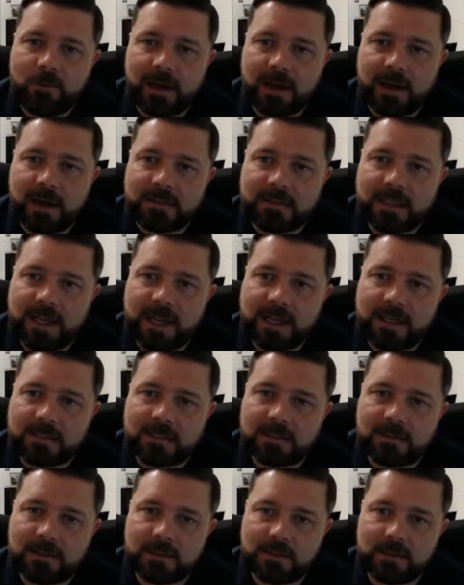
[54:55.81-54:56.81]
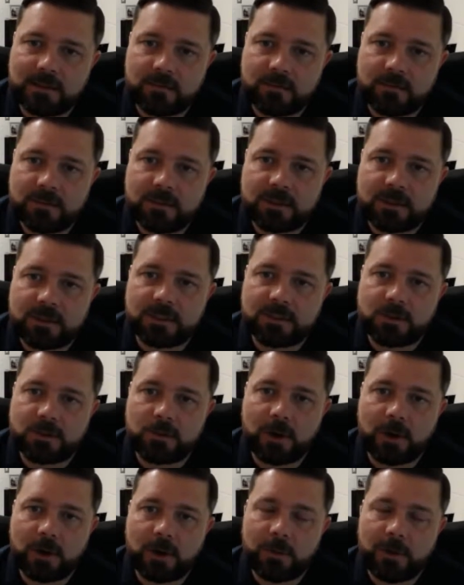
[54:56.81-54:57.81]
contacts and they're talking to the
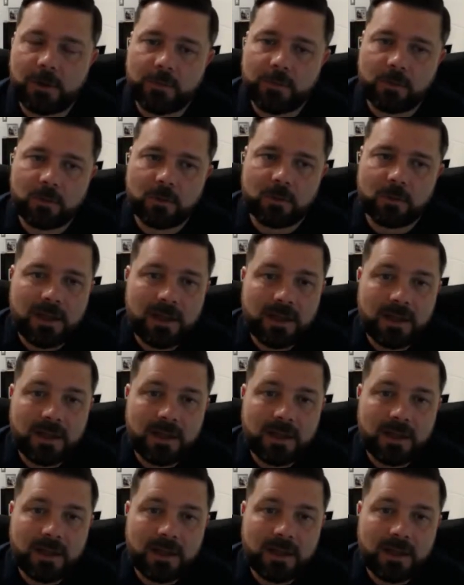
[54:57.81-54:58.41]
right people,